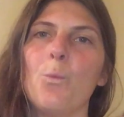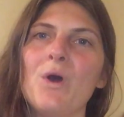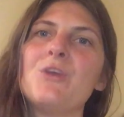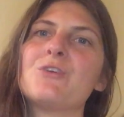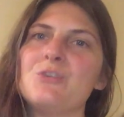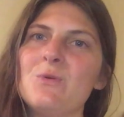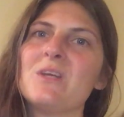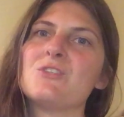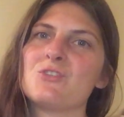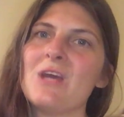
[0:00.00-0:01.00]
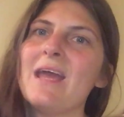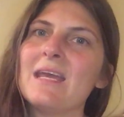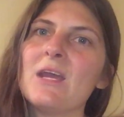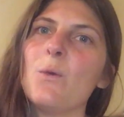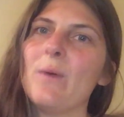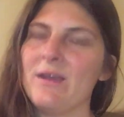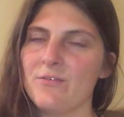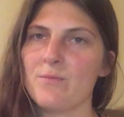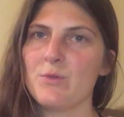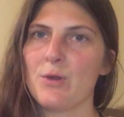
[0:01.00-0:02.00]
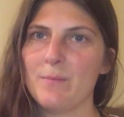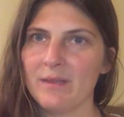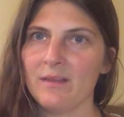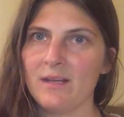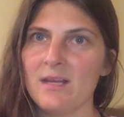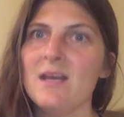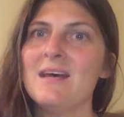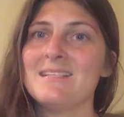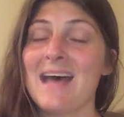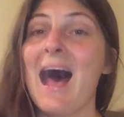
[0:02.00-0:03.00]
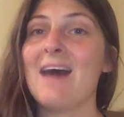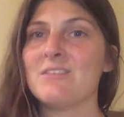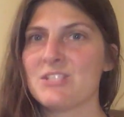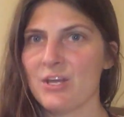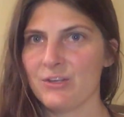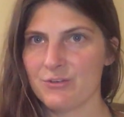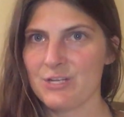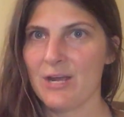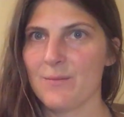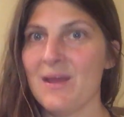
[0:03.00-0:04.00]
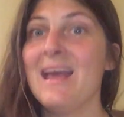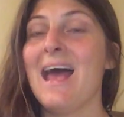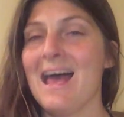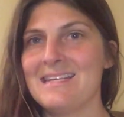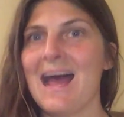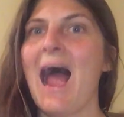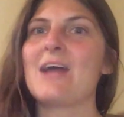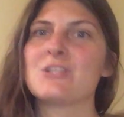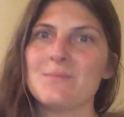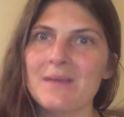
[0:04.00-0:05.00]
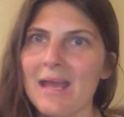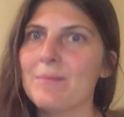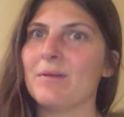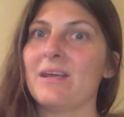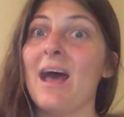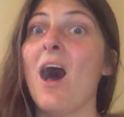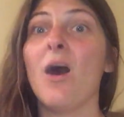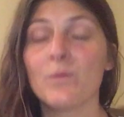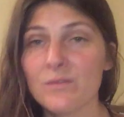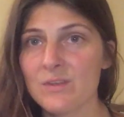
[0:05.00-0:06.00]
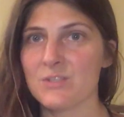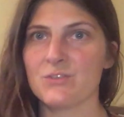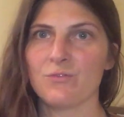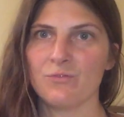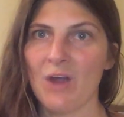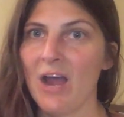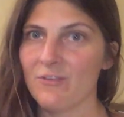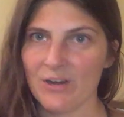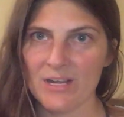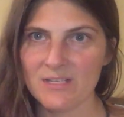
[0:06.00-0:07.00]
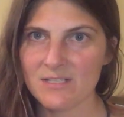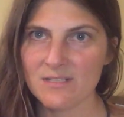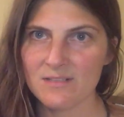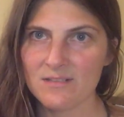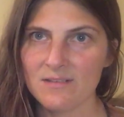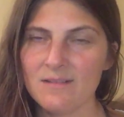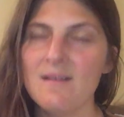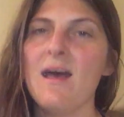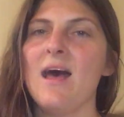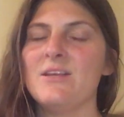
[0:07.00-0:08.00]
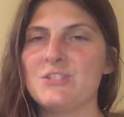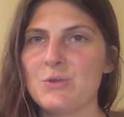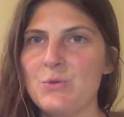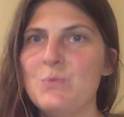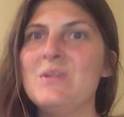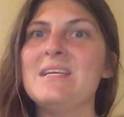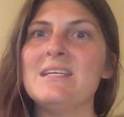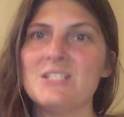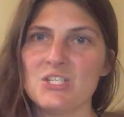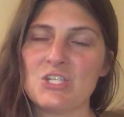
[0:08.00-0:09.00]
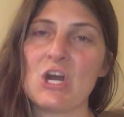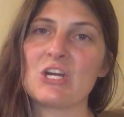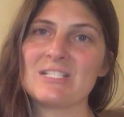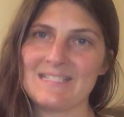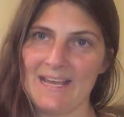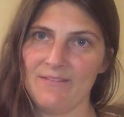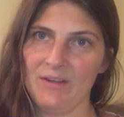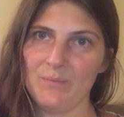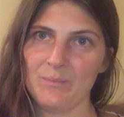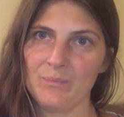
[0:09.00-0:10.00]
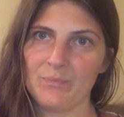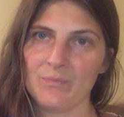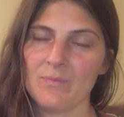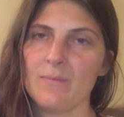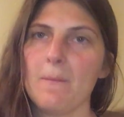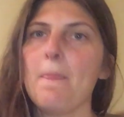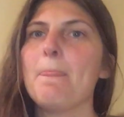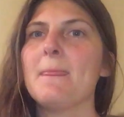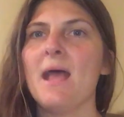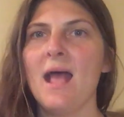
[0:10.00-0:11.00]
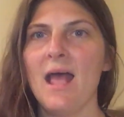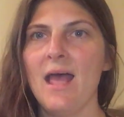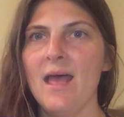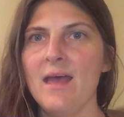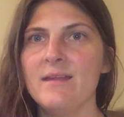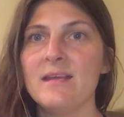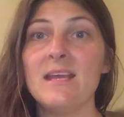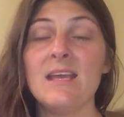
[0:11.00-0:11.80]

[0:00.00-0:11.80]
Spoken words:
what you're doing is you're taking away from your ability to have a solid retirement and to actually be able to get out of this rat race. And so you need to start saving. And